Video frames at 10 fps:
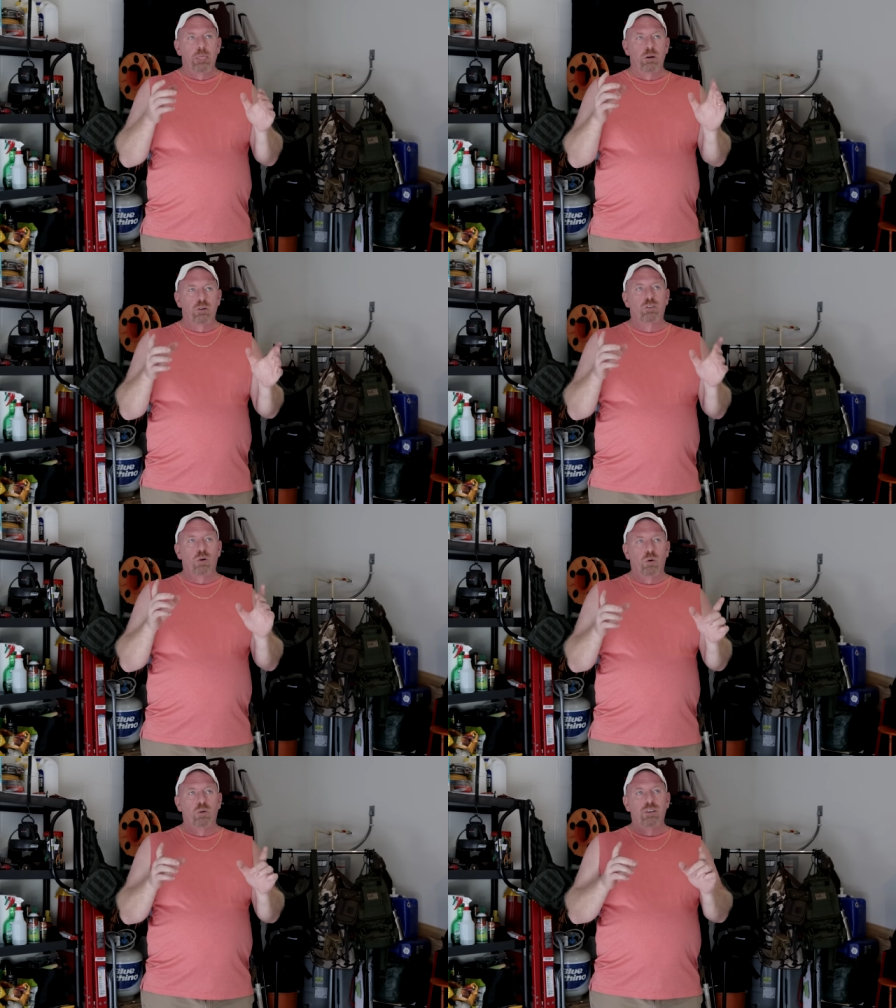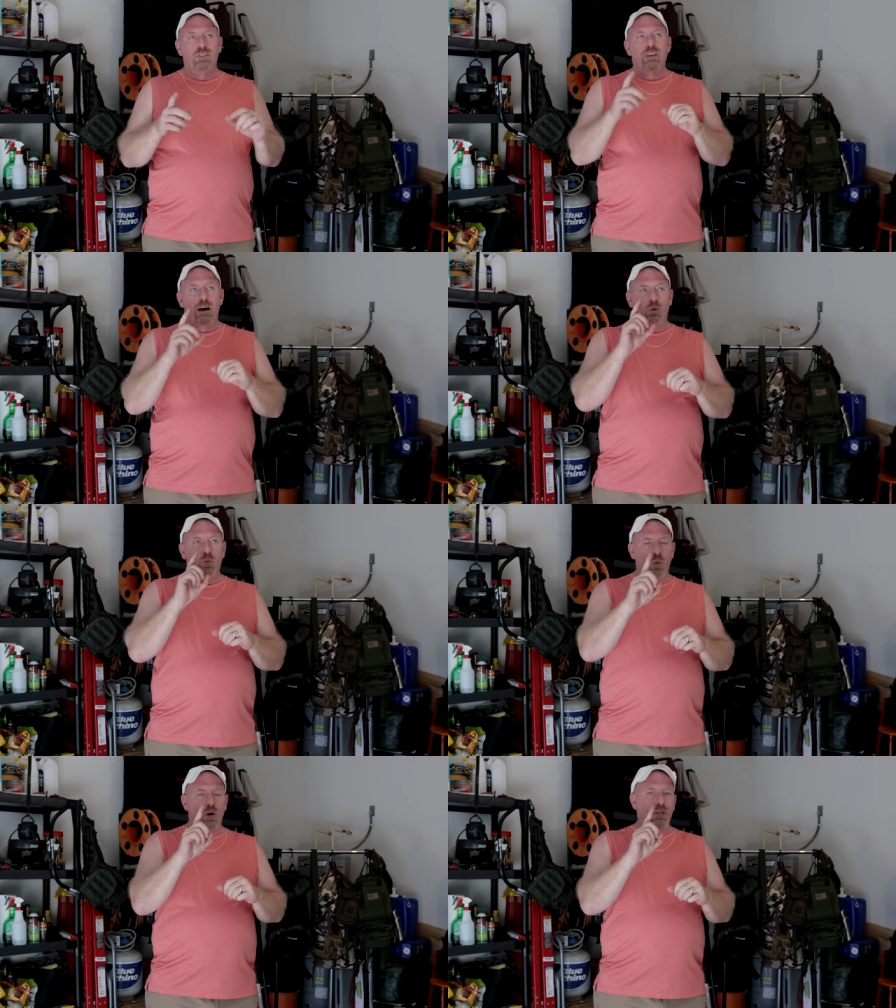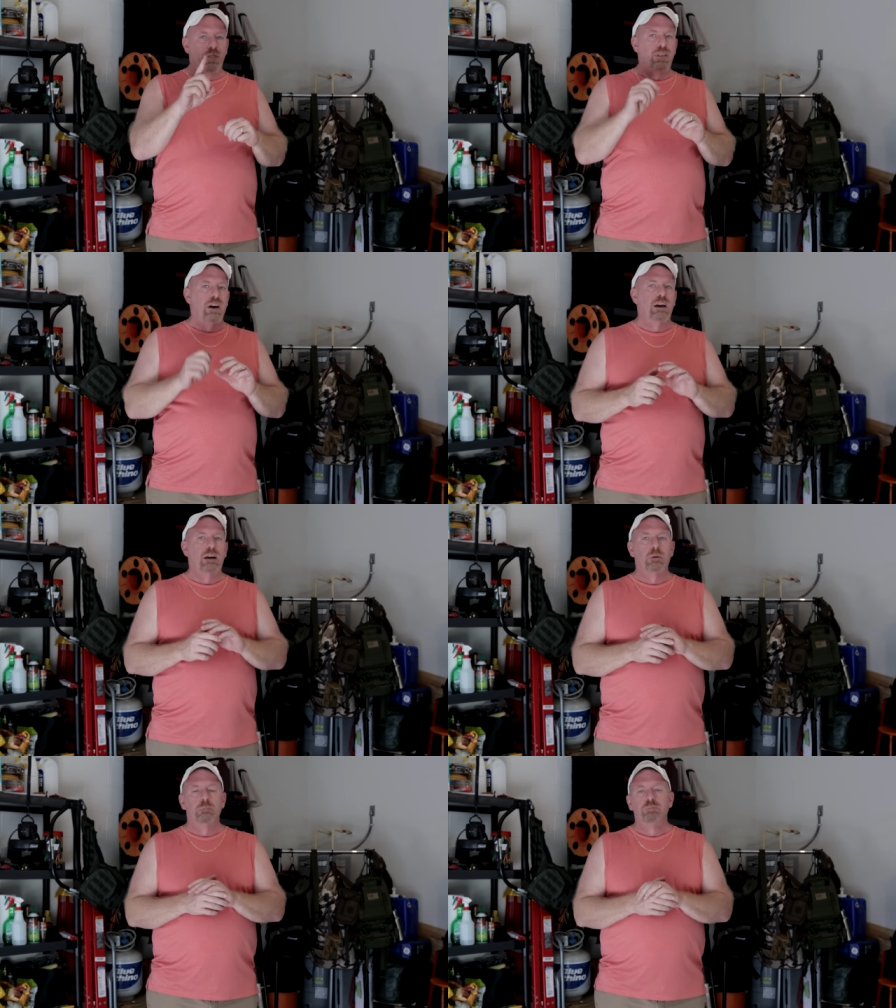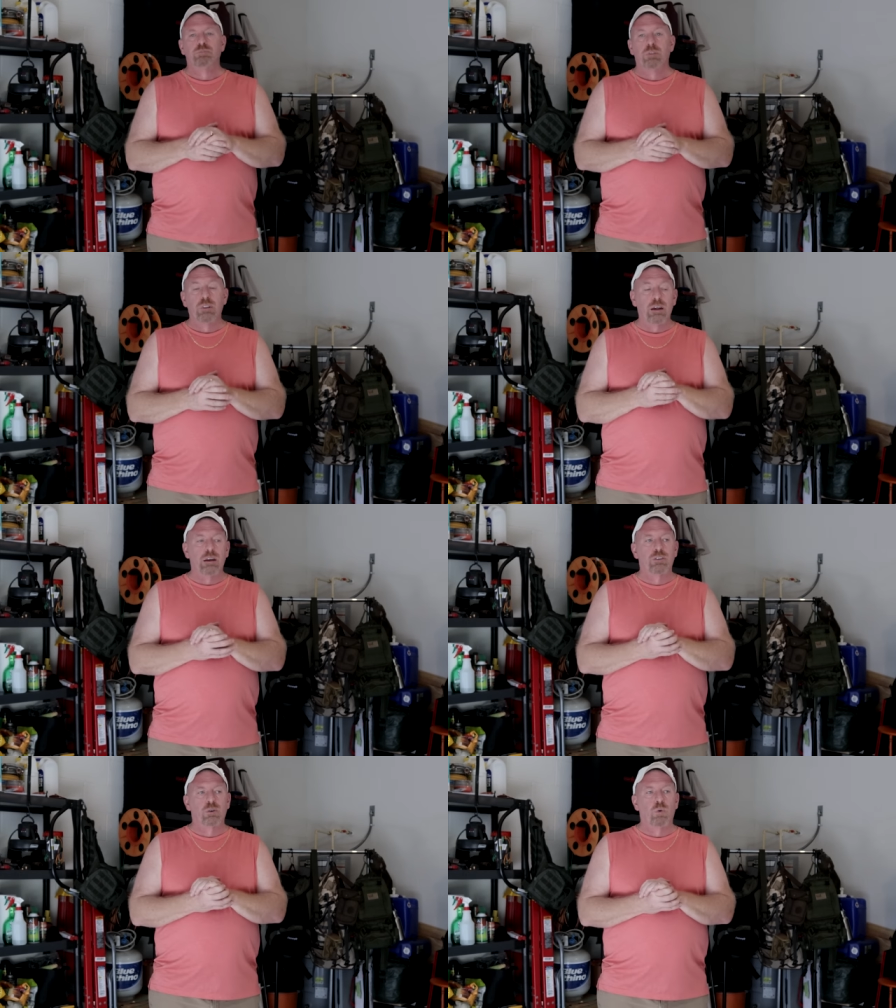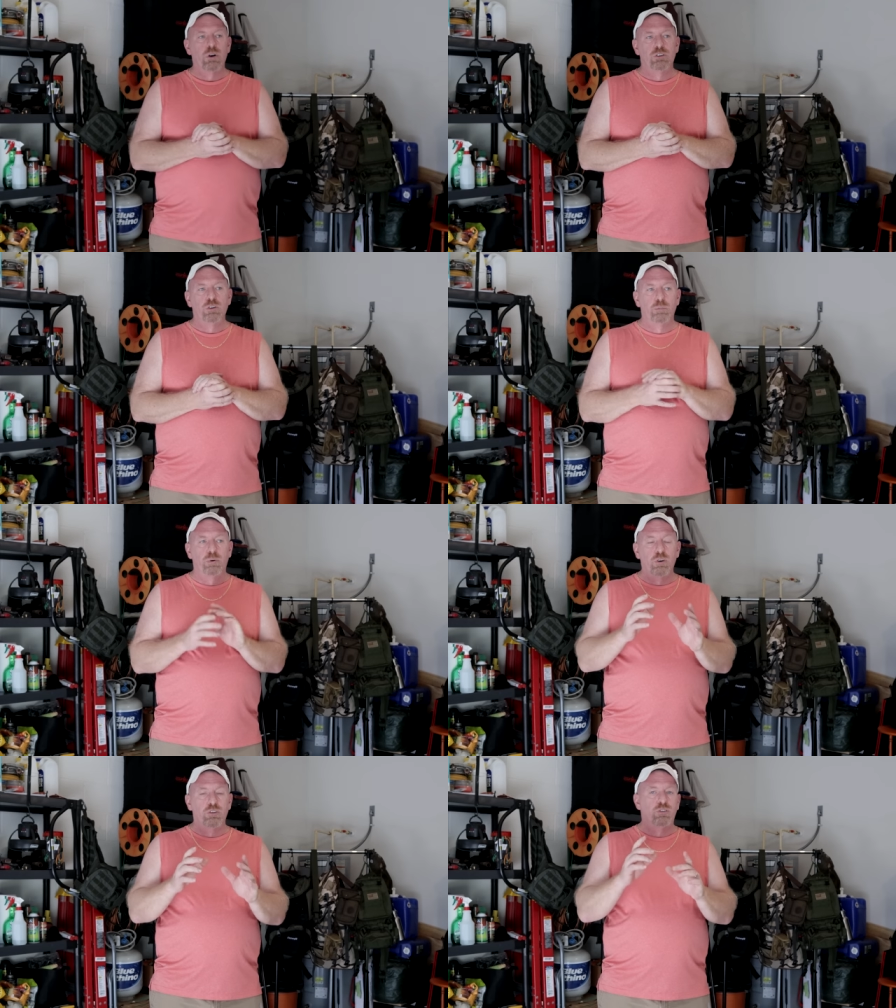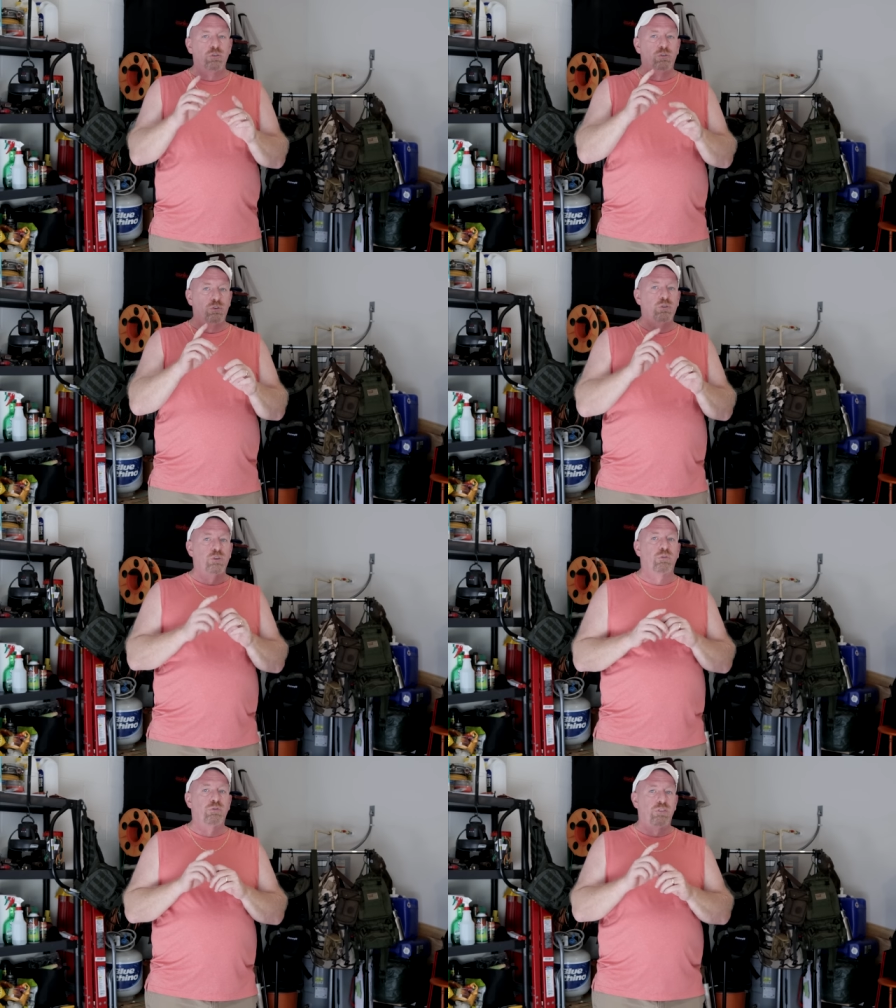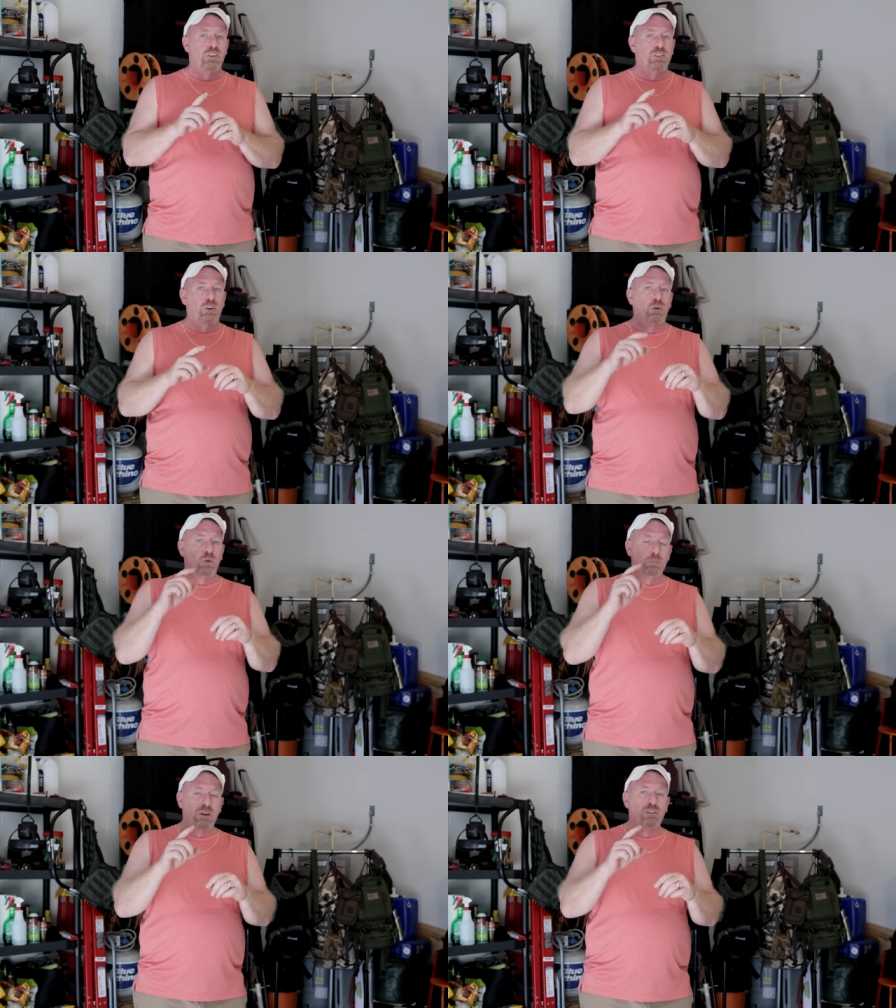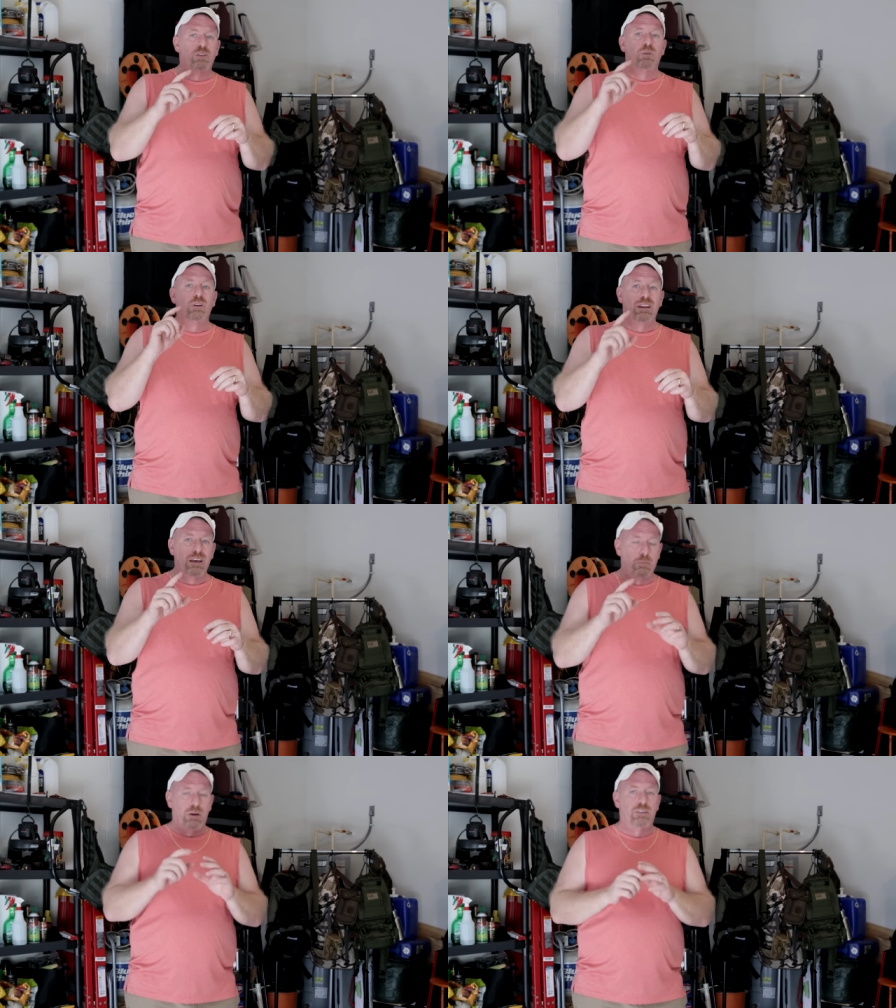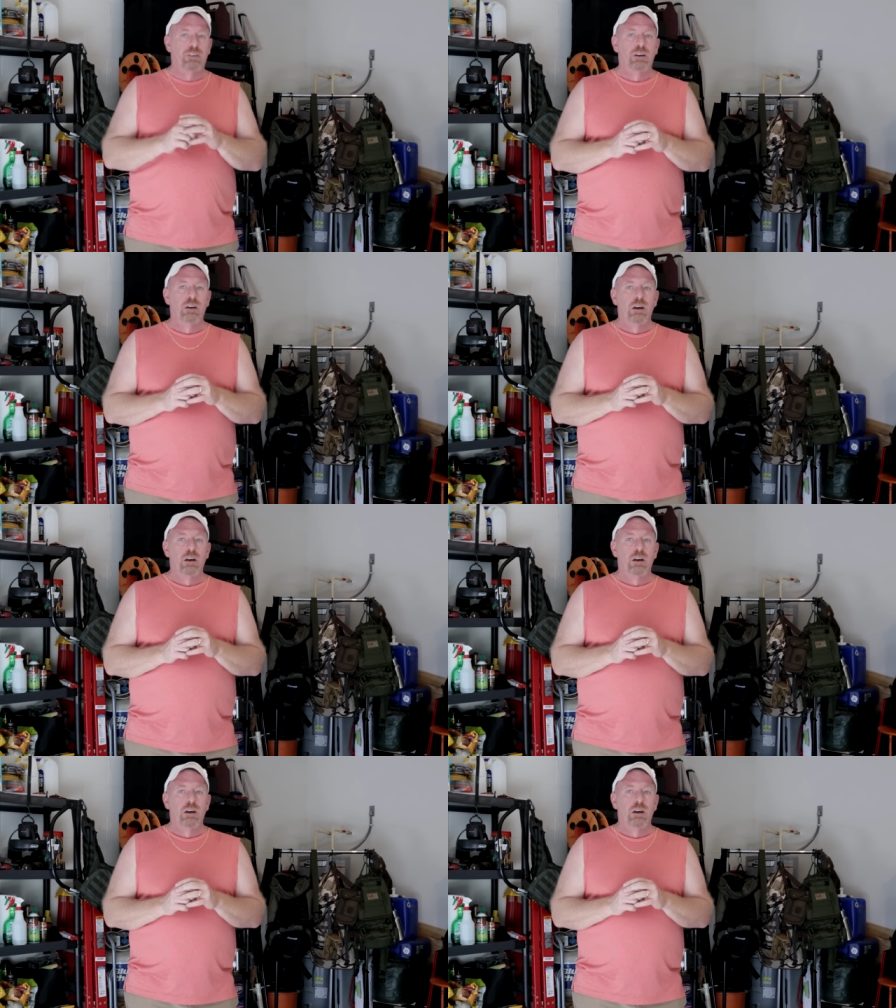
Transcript: there is always that one thing that is going to push you to your physical, mental limit